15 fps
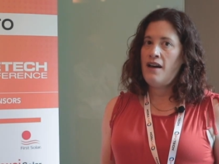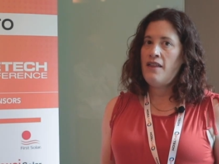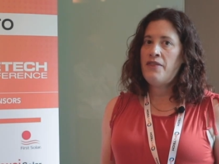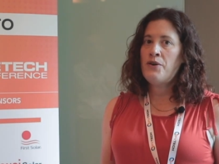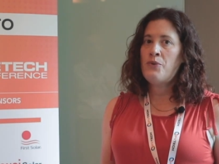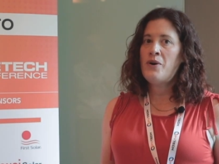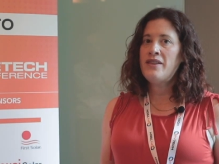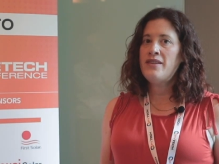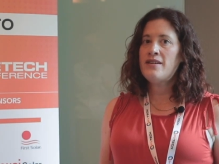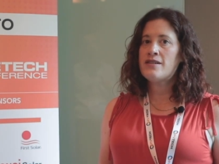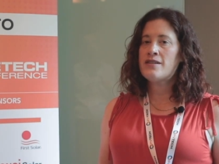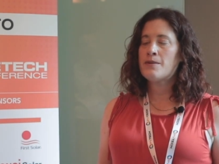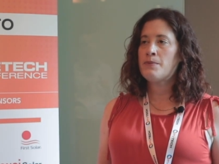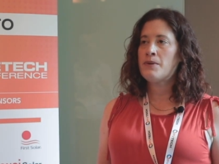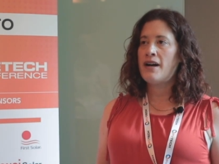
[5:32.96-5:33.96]
The one that
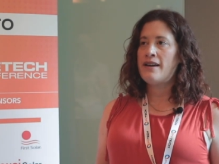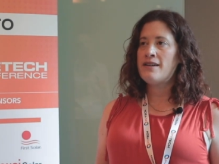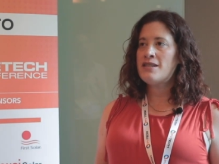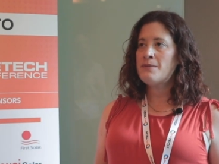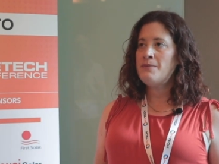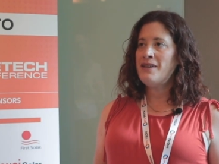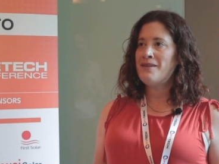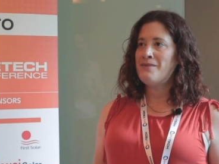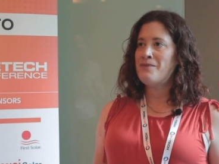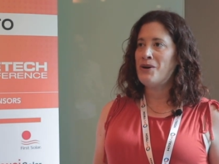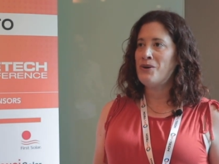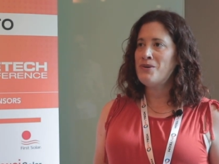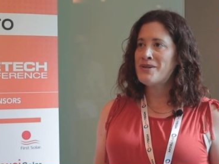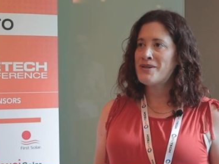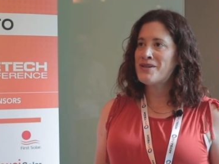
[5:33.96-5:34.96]
surprised me the
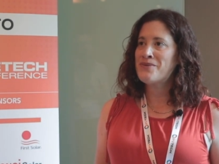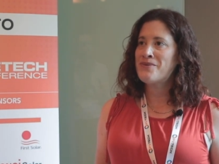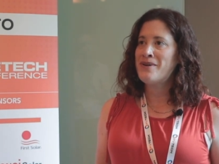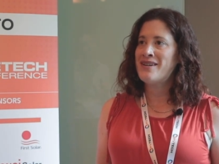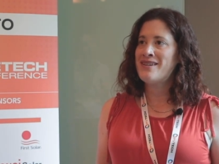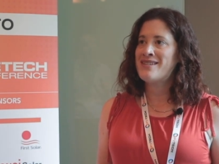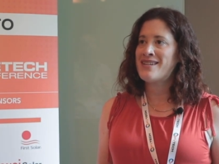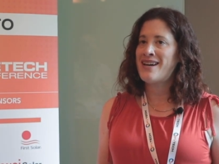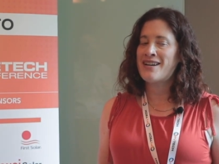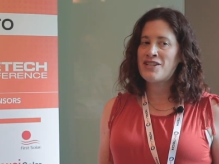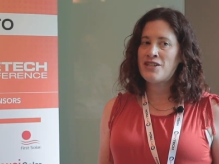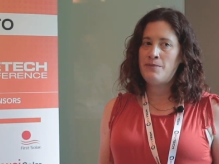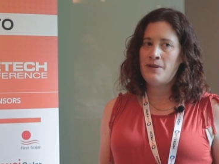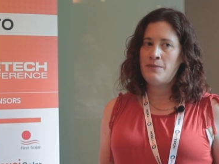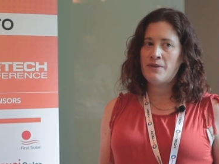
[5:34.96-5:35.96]
most was
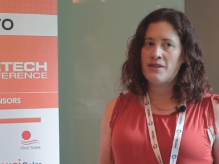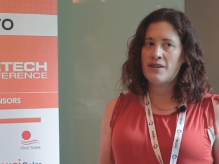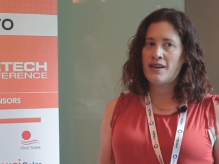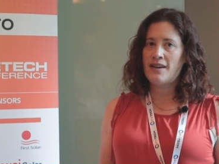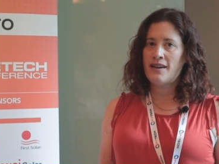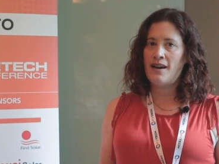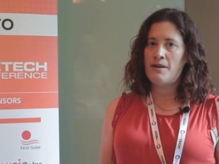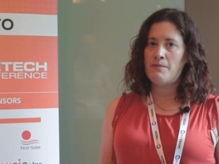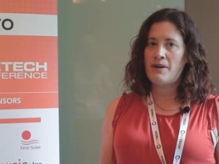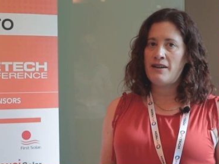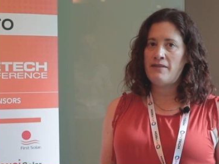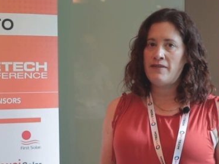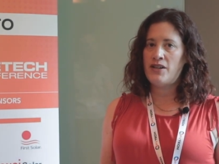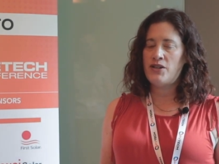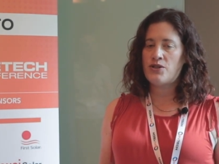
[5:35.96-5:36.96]
actually people looking at
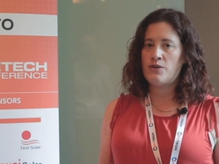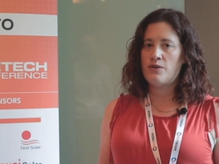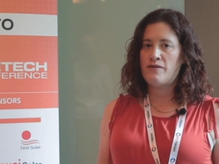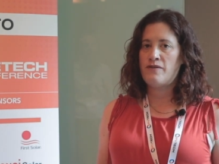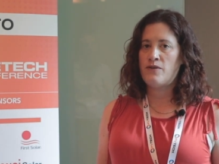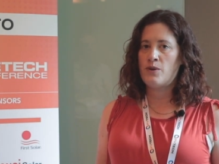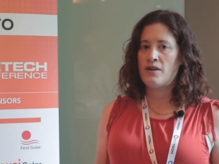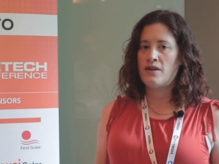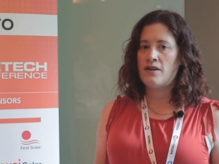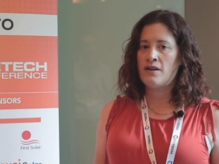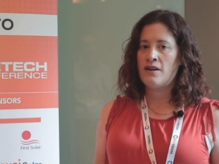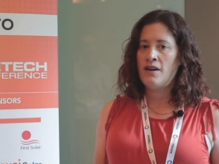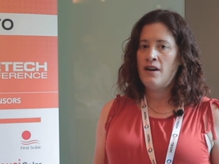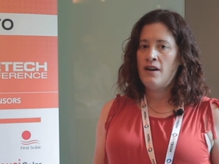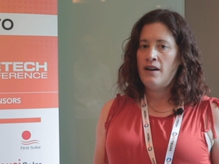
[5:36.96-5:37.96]
bifacial for